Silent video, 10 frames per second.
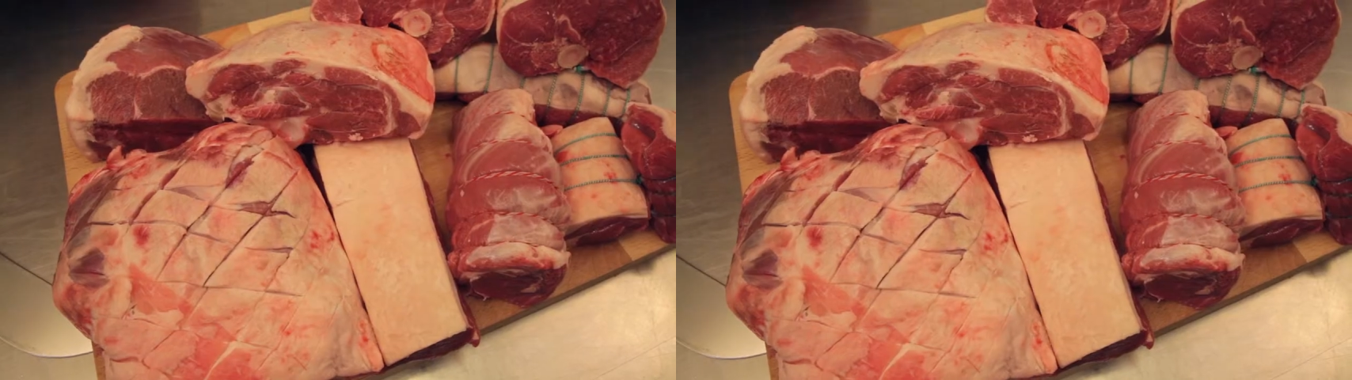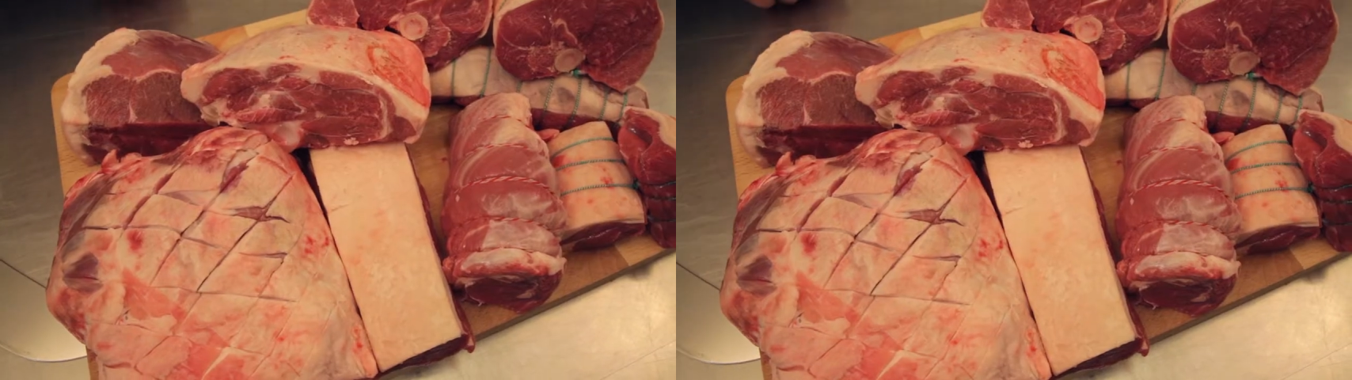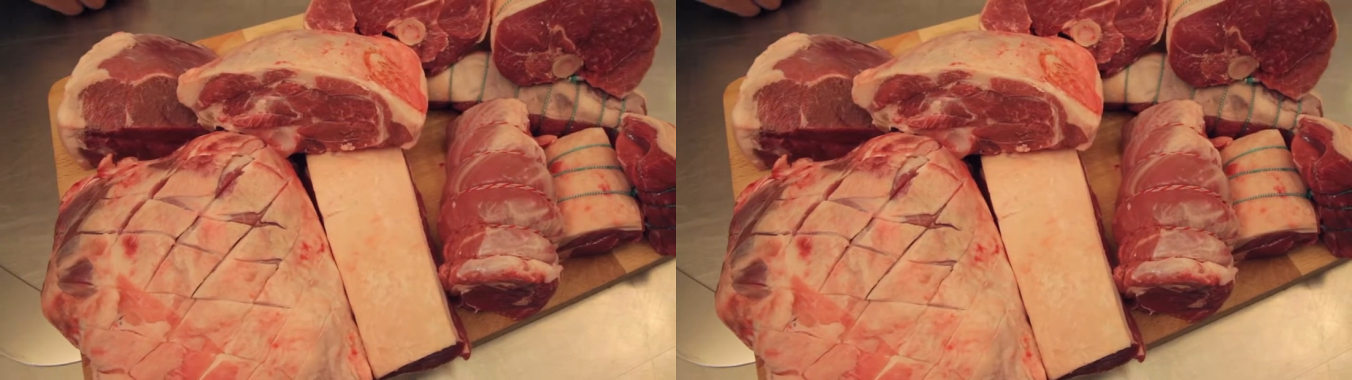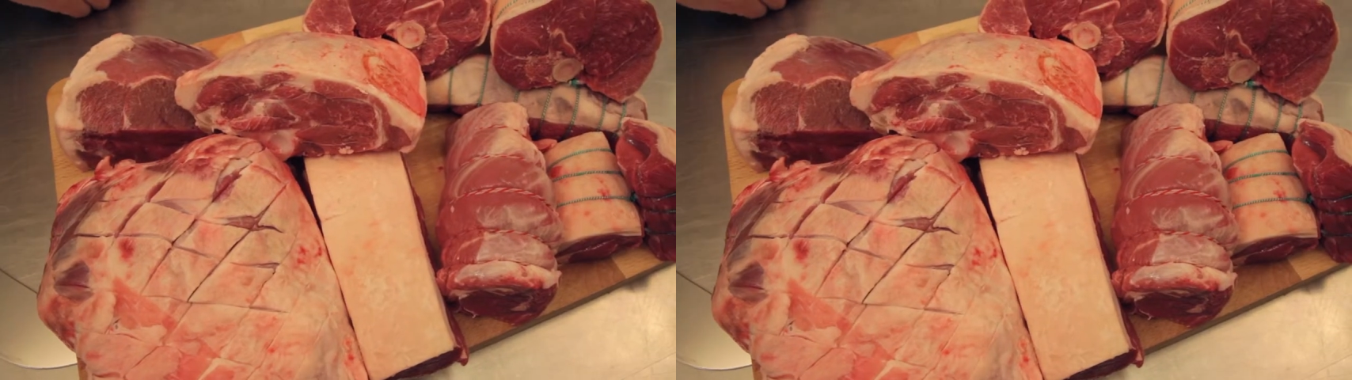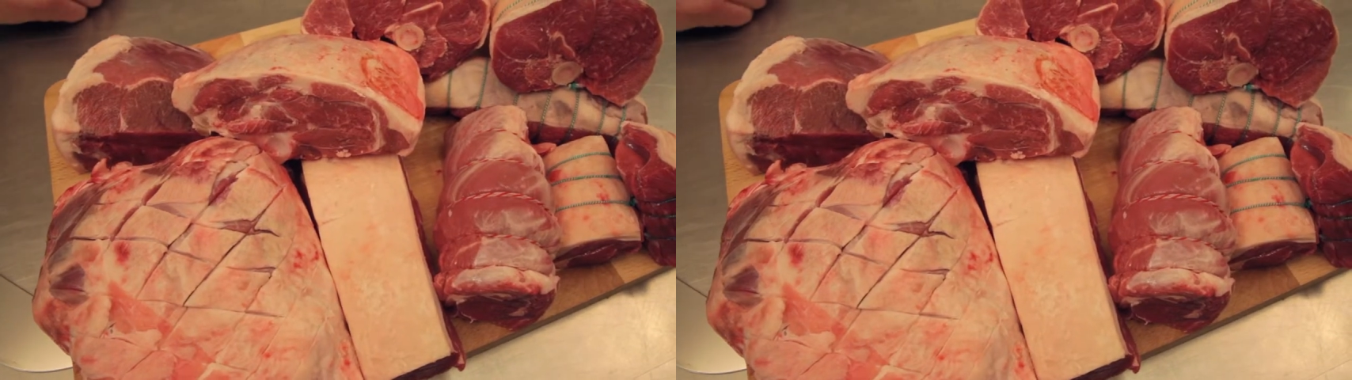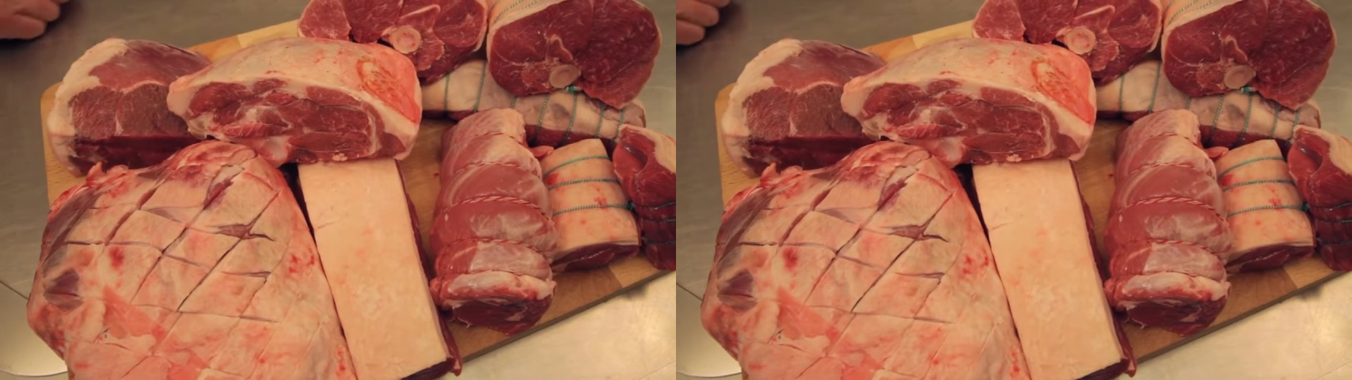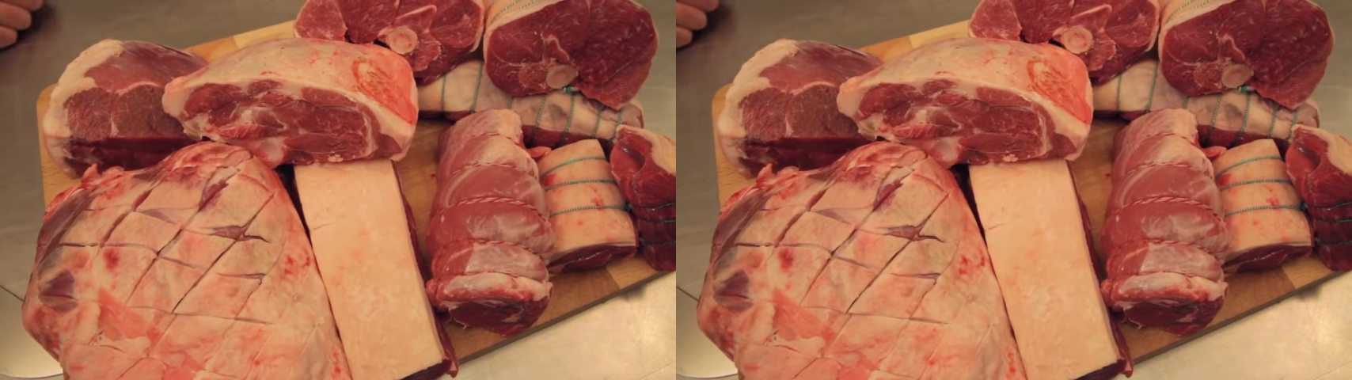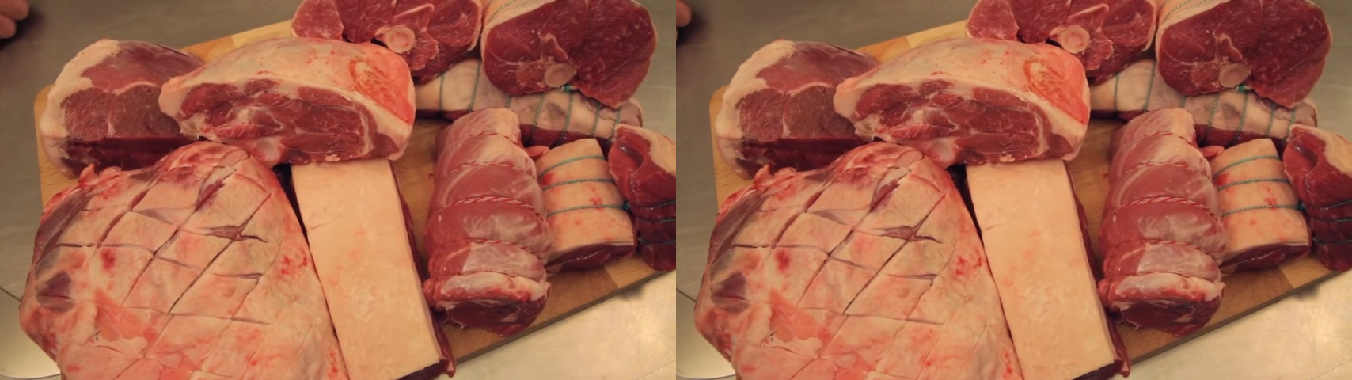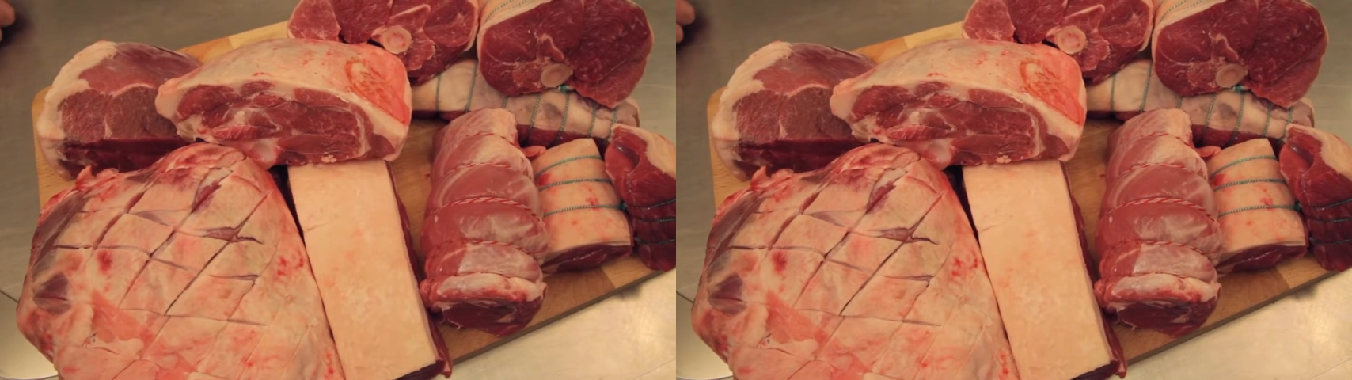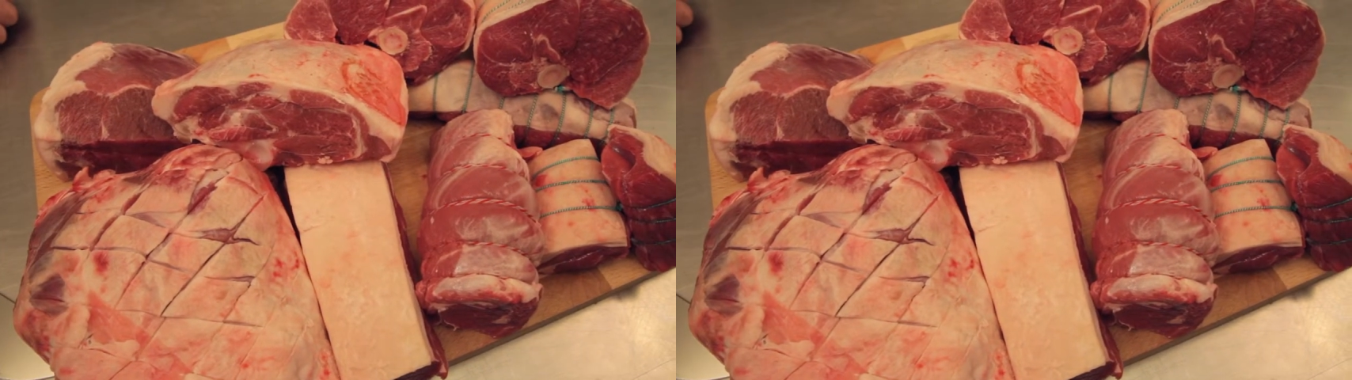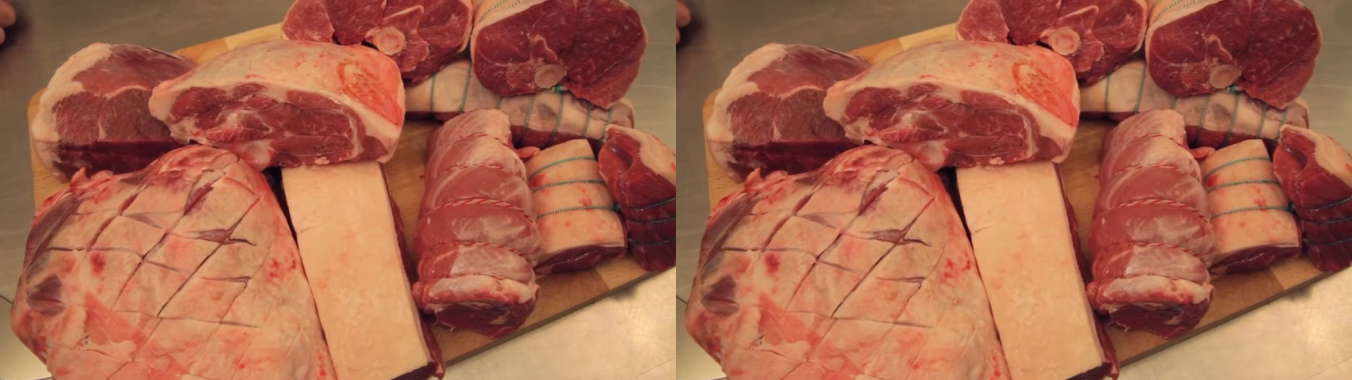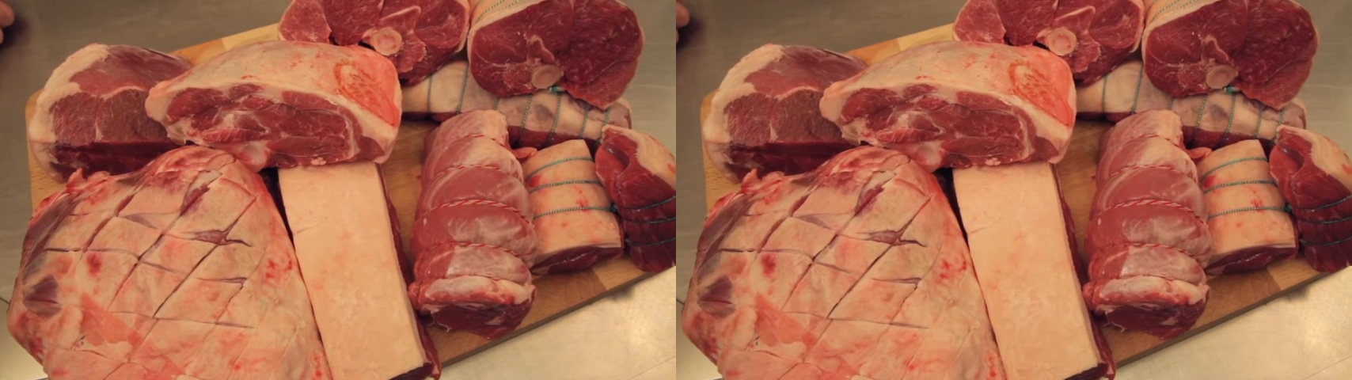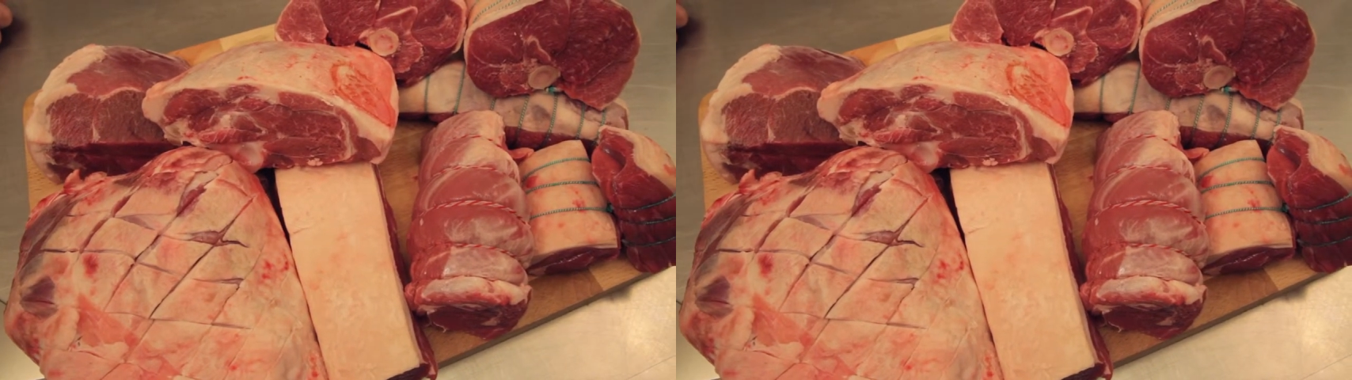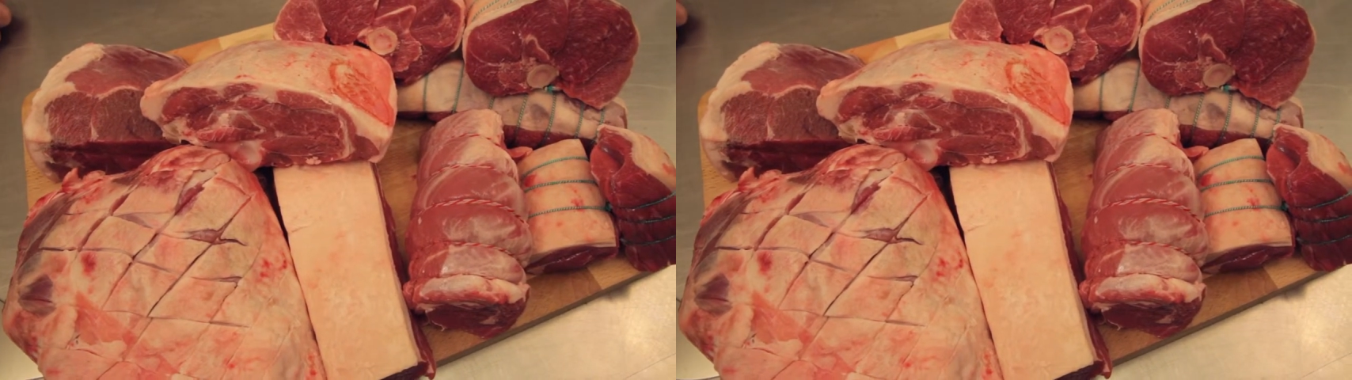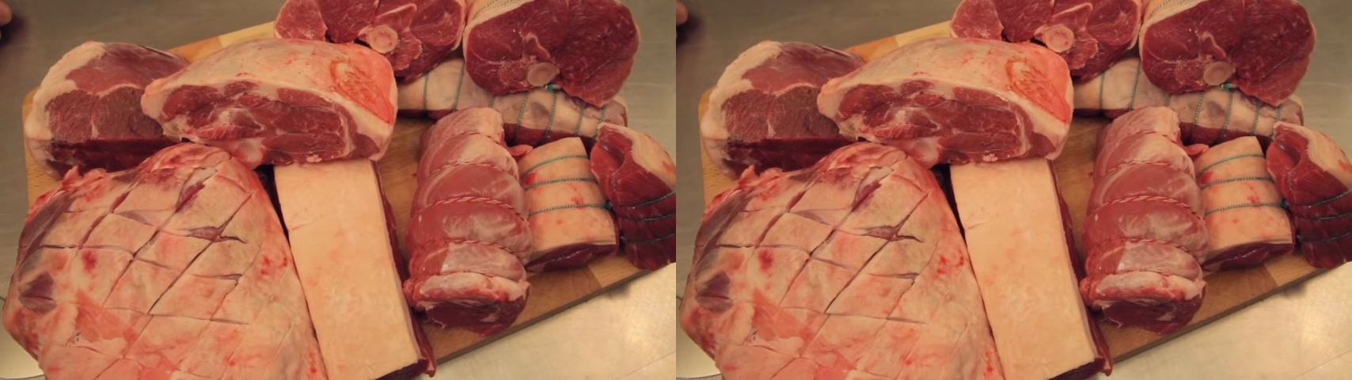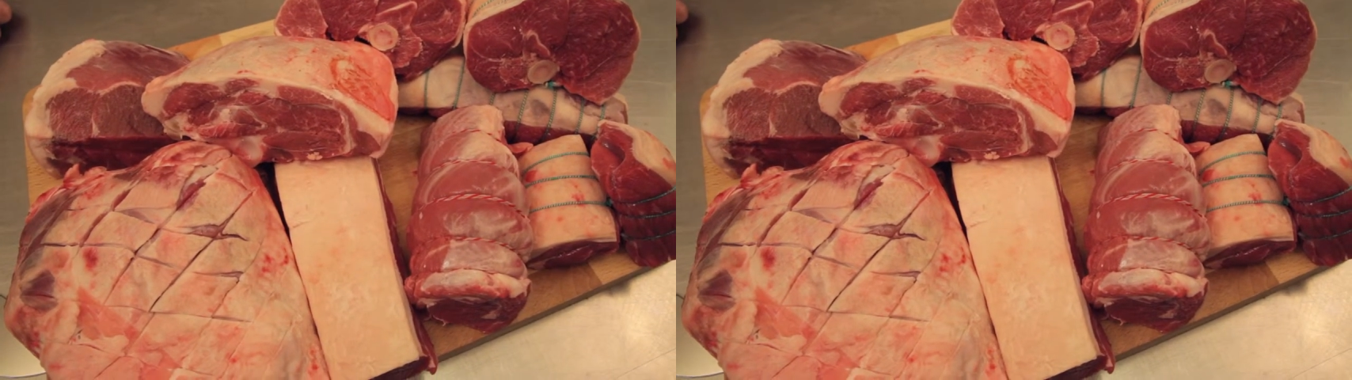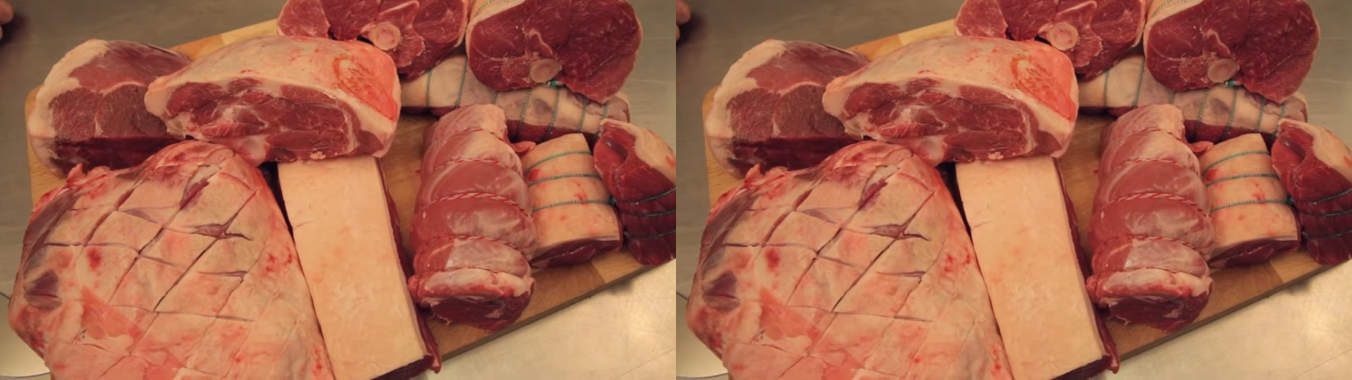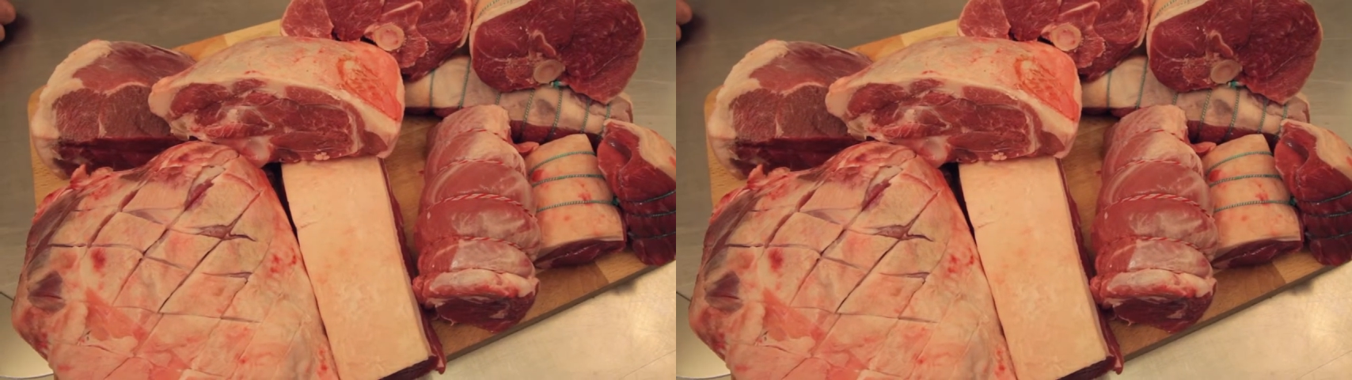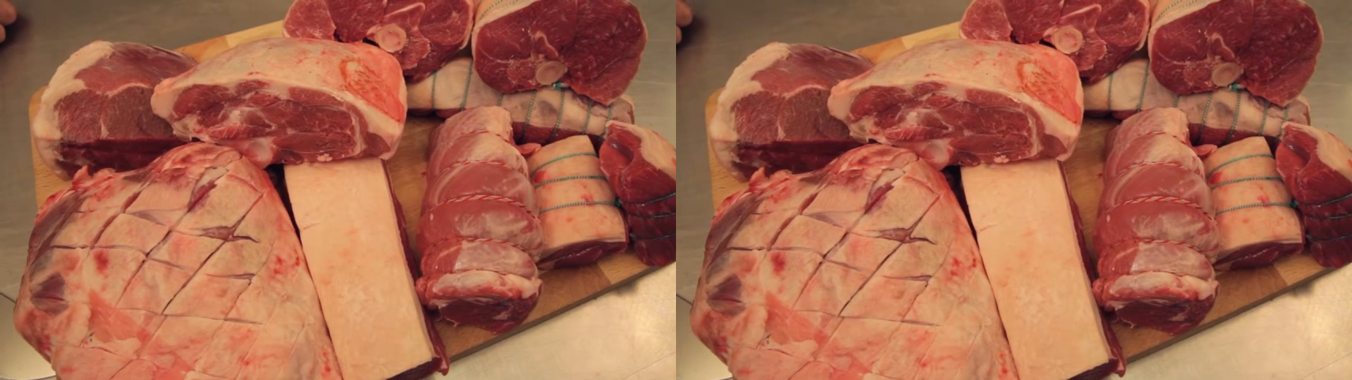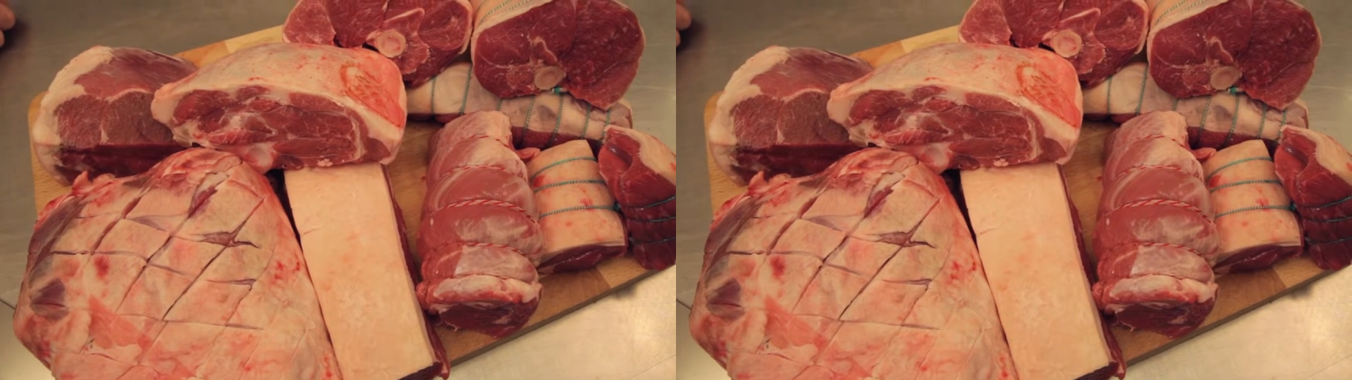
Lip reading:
Nobody's mouth can be seen.